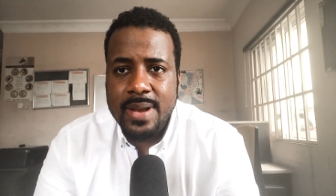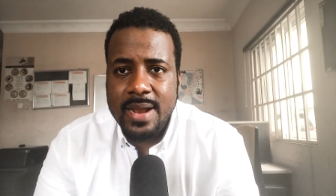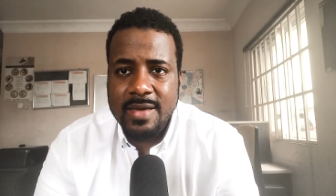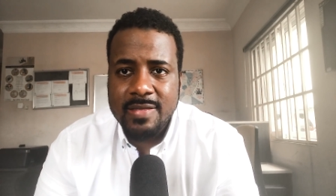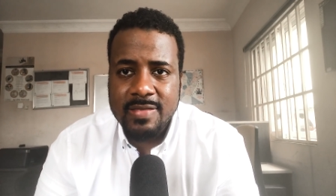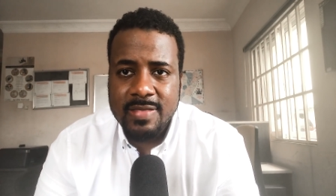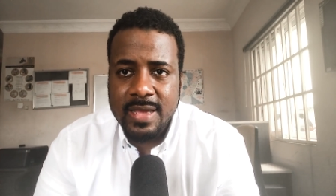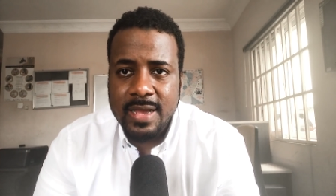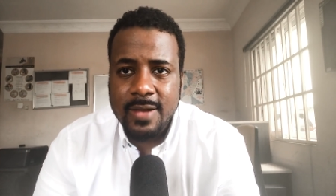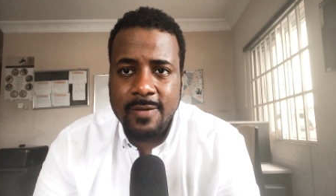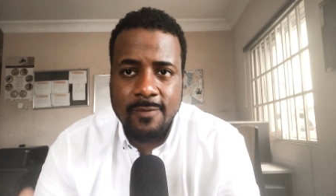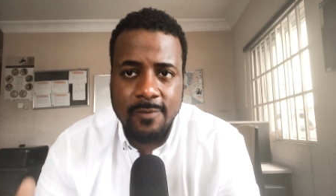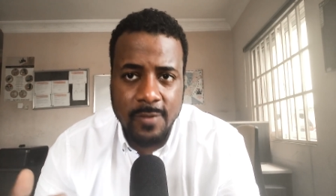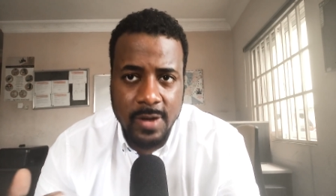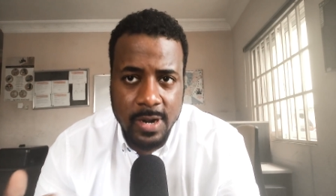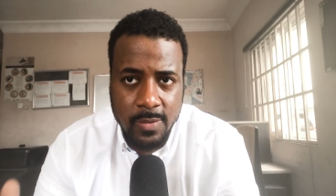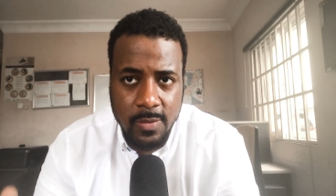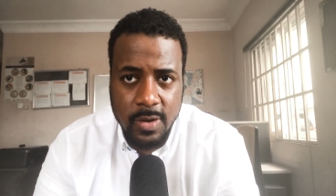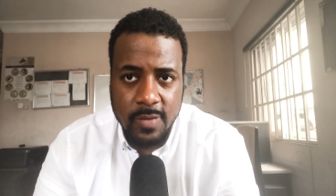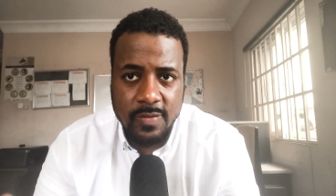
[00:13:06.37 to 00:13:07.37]
And I think
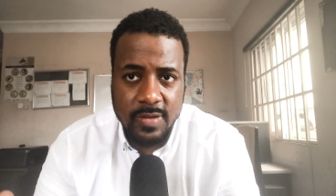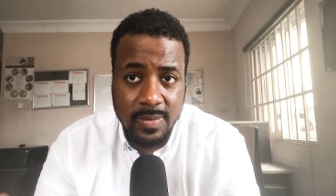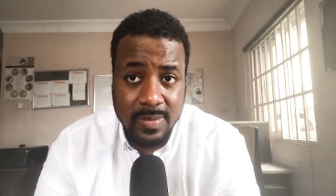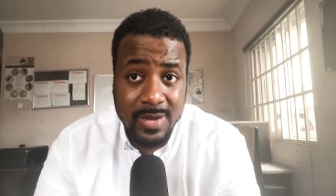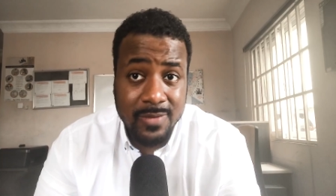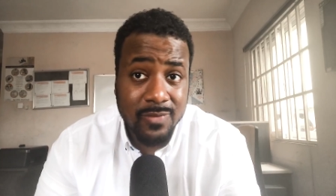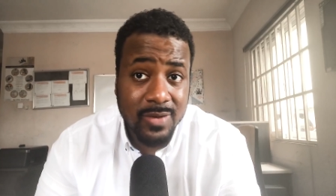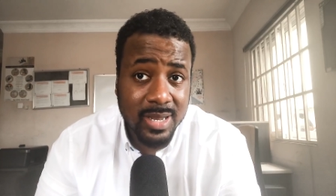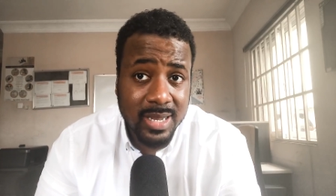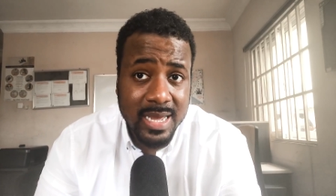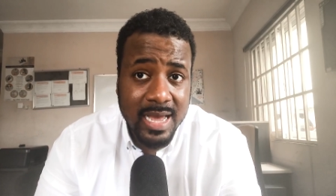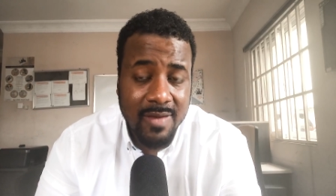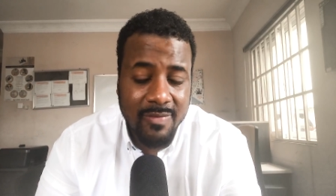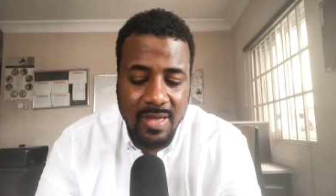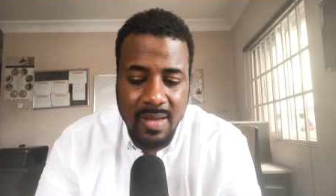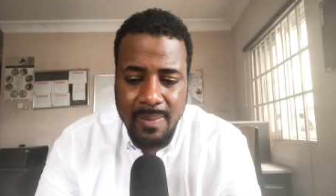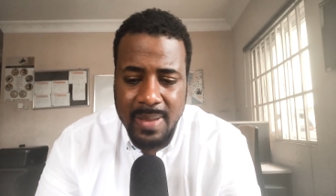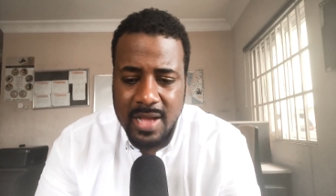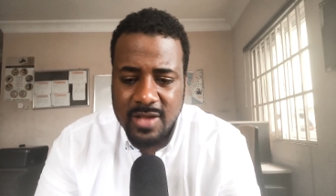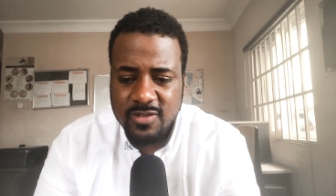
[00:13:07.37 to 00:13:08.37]
in order for them to really have
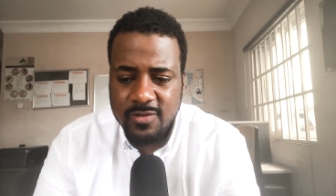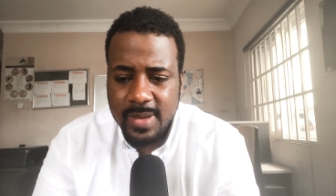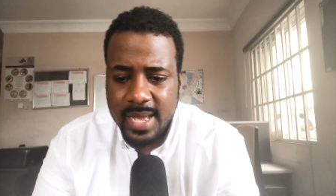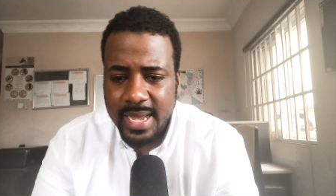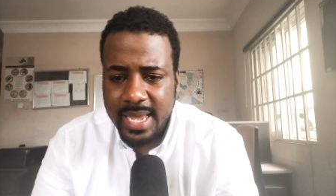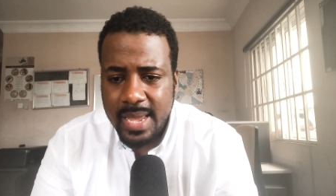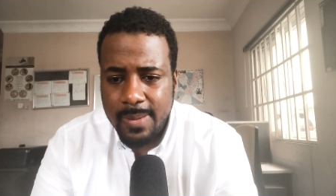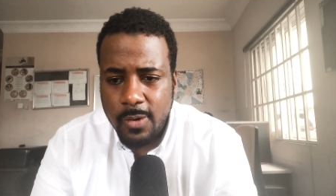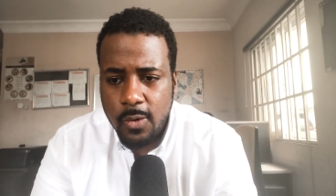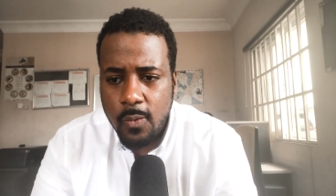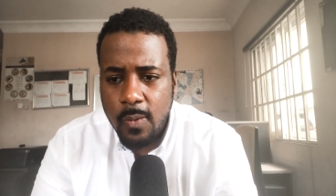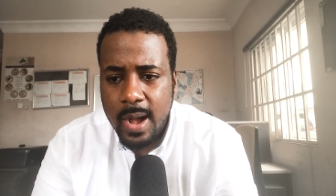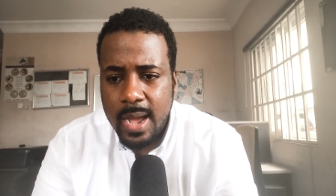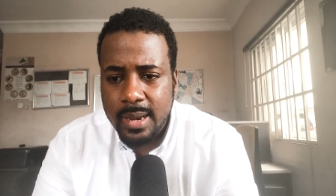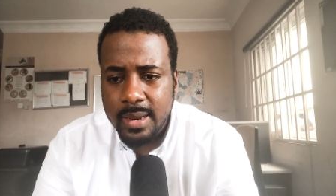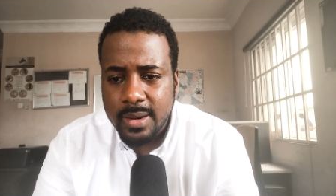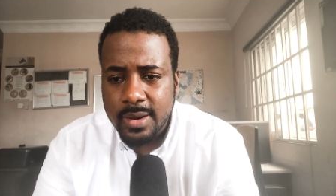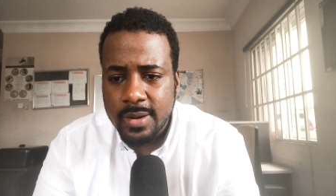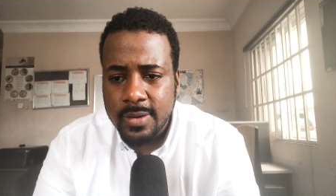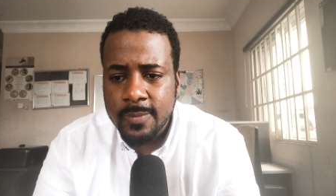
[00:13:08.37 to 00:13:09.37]
that bounce-back game,
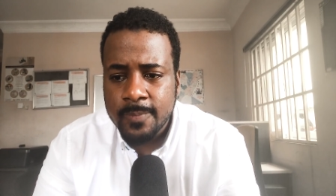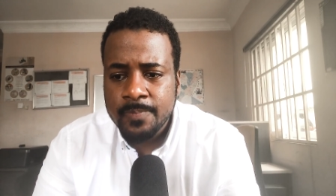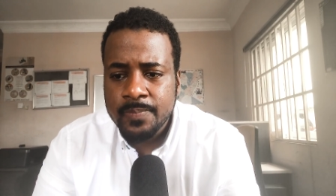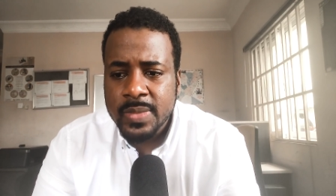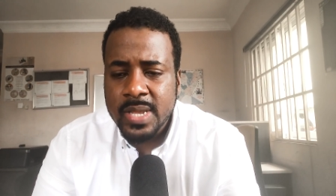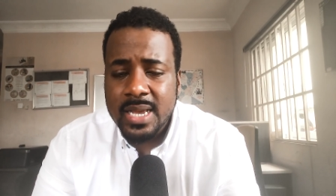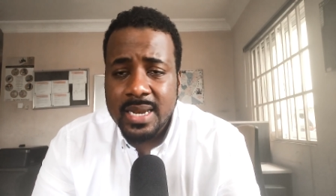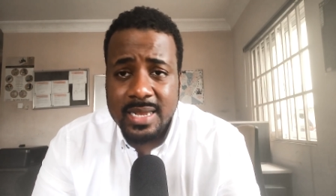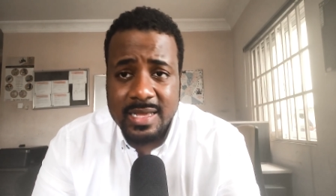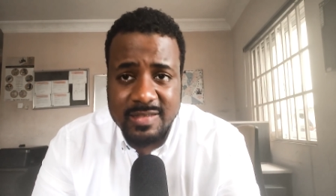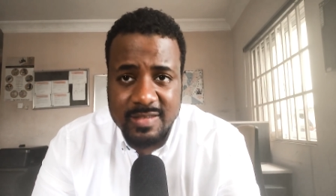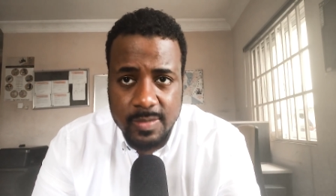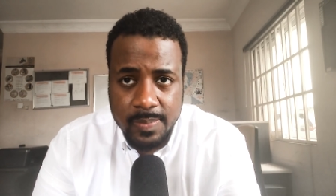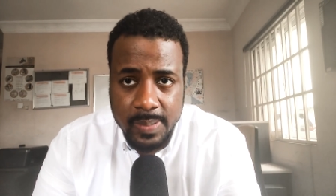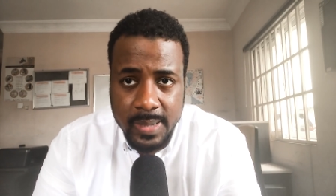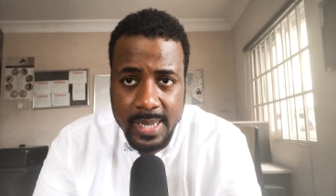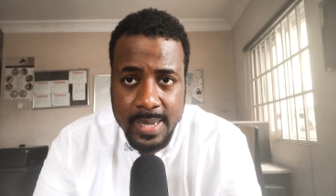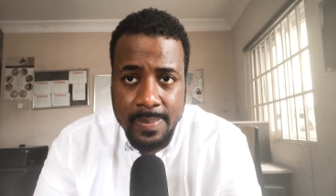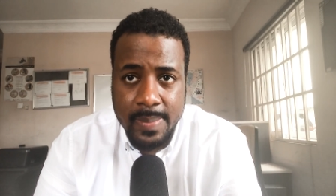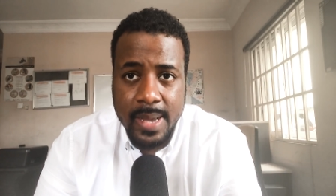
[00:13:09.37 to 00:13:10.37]
Kawhi Leonard needs to
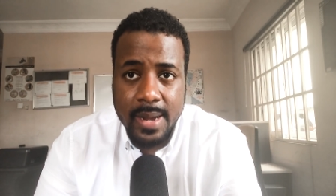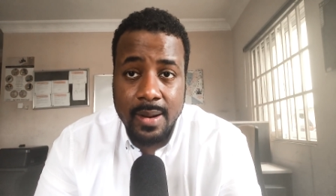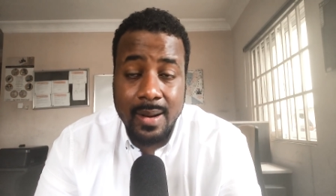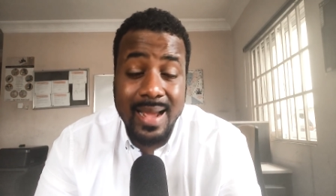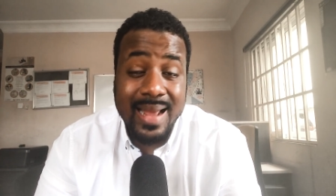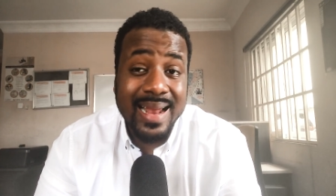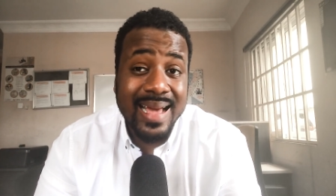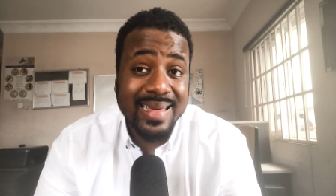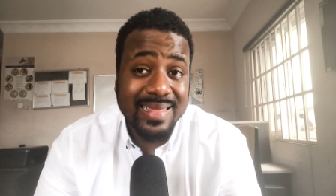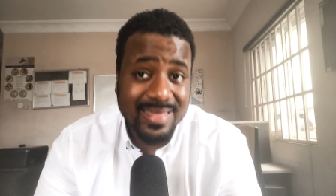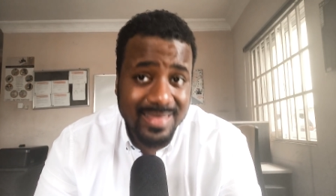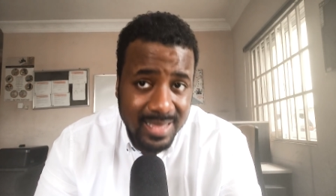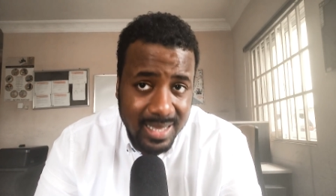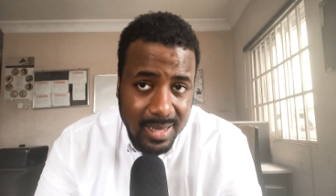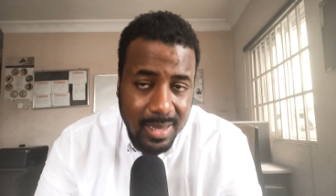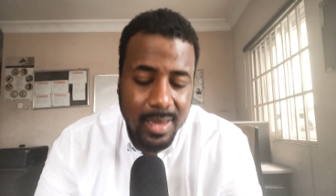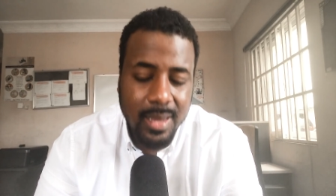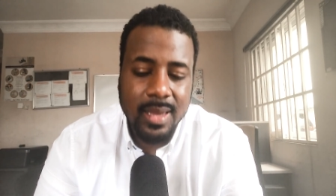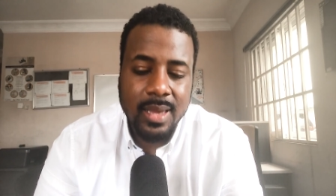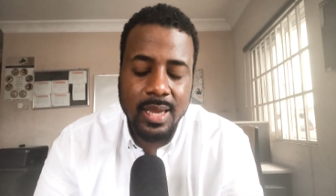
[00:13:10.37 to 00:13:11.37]
play better, and I
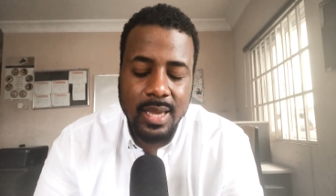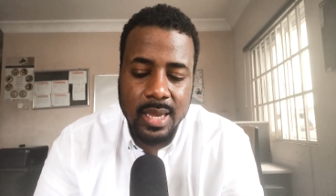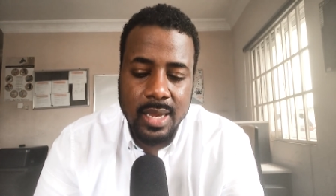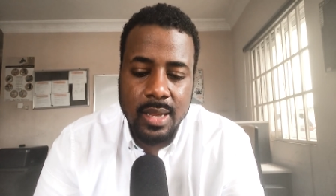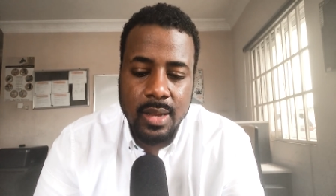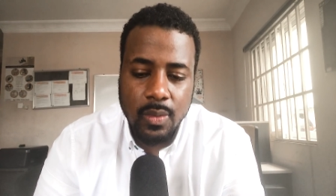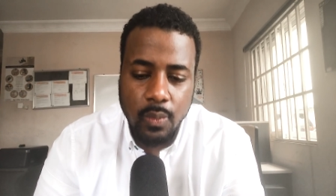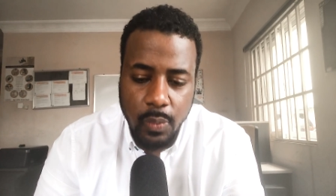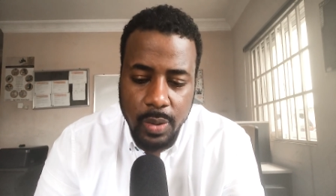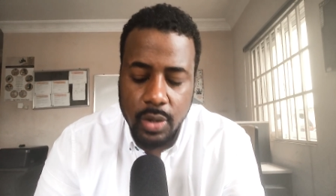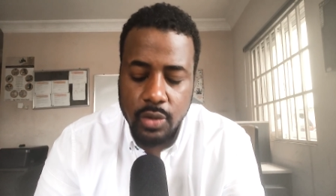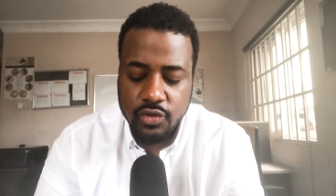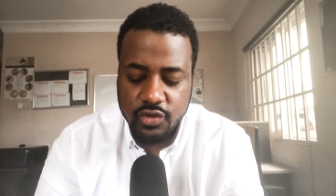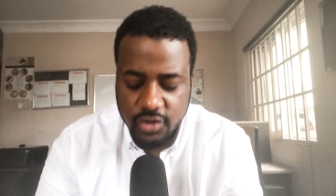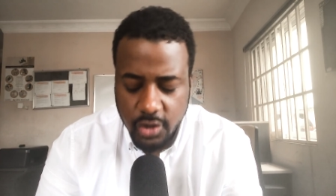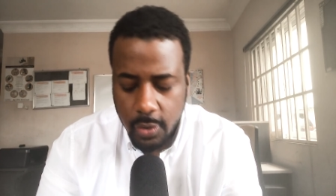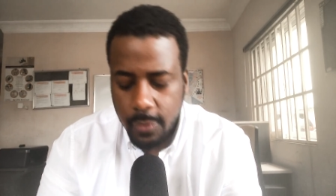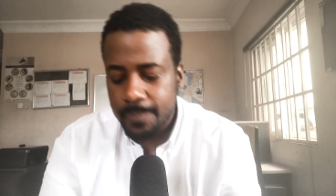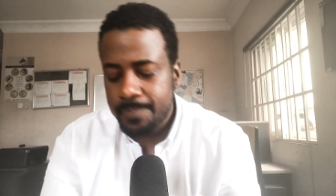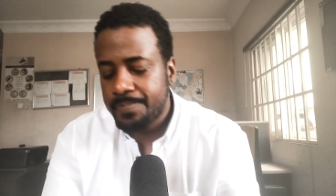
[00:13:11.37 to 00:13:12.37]
think he will.
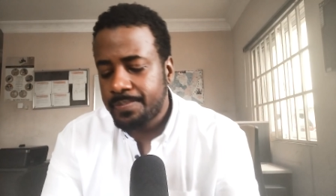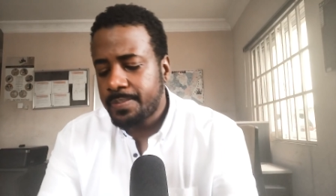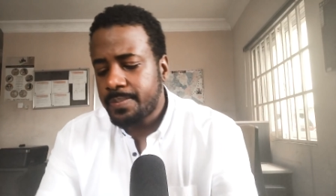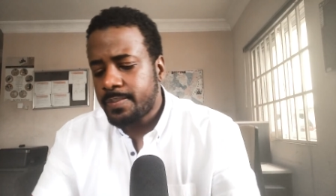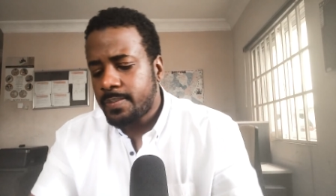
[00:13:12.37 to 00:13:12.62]
So